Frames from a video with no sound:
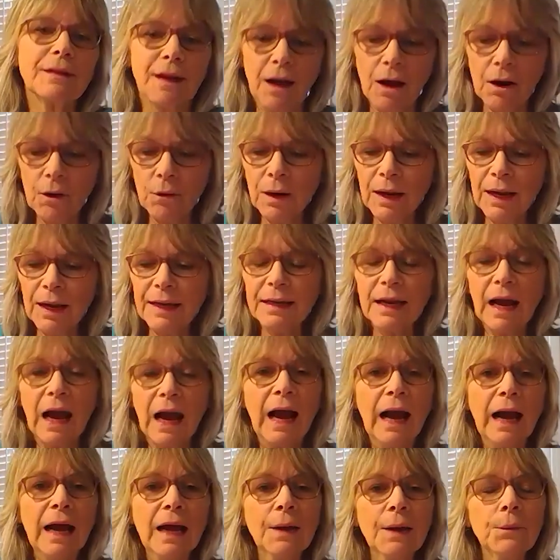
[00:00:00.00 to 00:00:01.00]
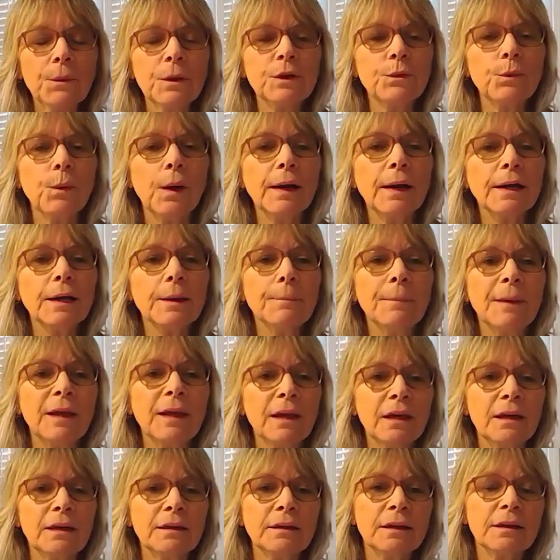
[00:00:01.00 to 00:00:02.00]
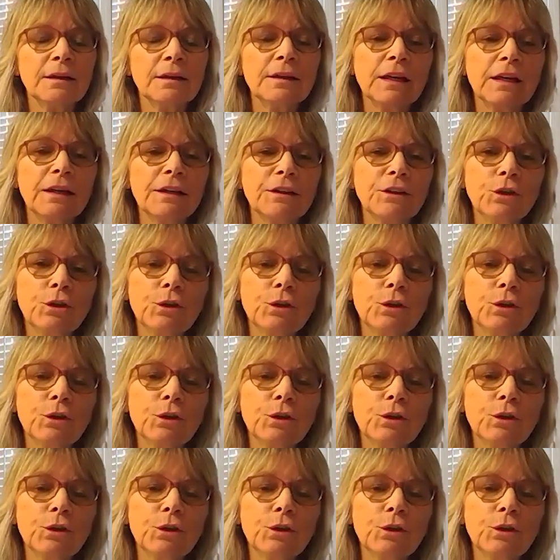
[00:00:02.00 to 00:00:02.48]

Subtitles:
All right, I would recommend that